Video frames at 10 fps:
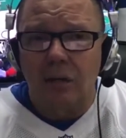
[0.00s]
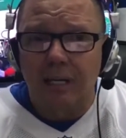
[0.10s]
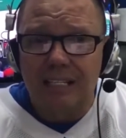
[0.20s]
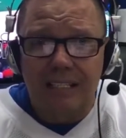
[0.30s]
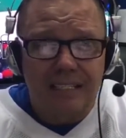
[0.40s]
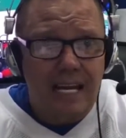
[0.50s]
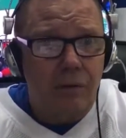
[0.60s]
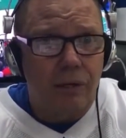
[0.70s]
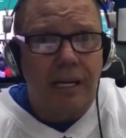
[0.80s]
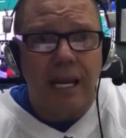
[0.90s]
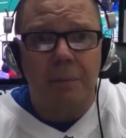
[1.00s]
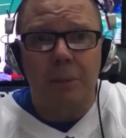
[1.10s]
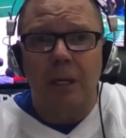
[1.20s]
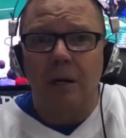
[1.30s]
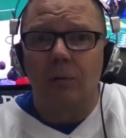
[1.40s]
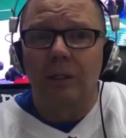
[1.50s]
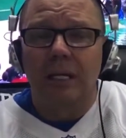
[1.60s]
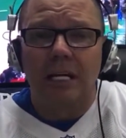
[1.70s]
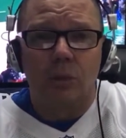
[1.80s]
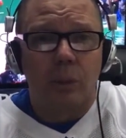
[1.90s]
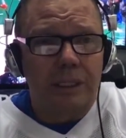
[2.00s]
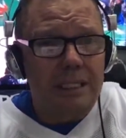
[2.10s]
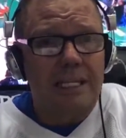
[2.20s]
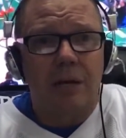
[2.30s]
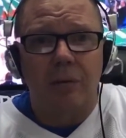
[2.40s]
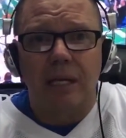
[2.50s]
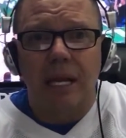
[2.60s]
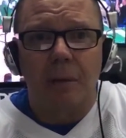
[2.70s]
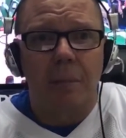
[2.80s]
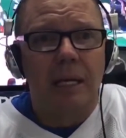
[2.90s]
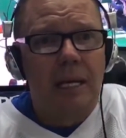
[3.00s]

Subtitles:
There is a salary cap. You got to realize with the salary cap,